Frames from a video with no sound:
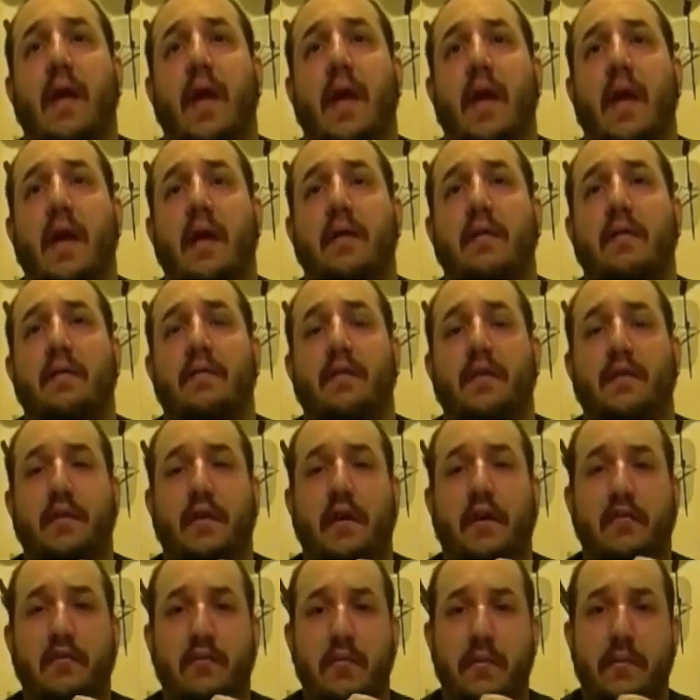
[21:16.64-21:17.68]
and the federal
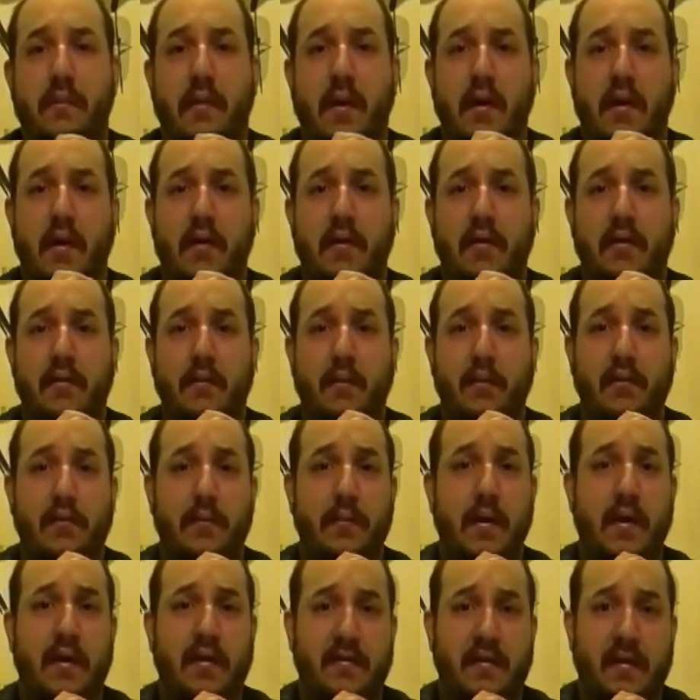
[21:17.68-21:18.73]
government is supposed to
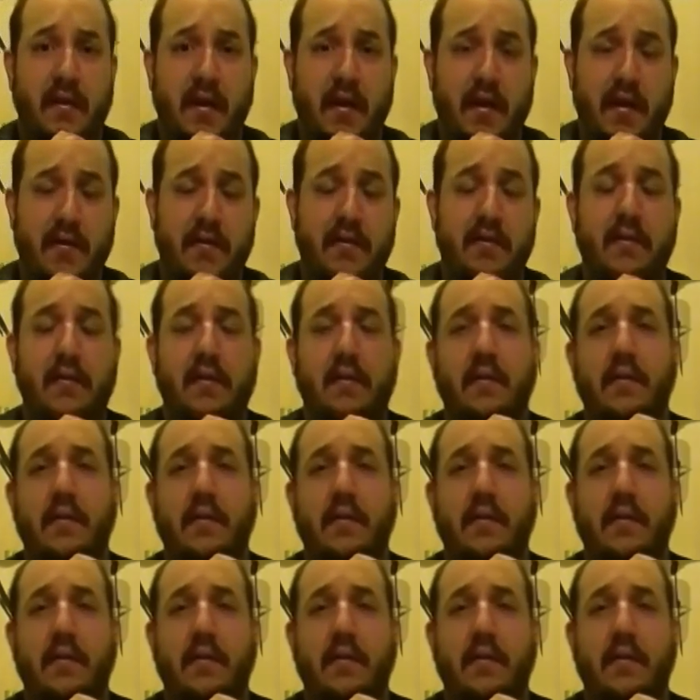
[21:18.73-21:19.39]
balance that out.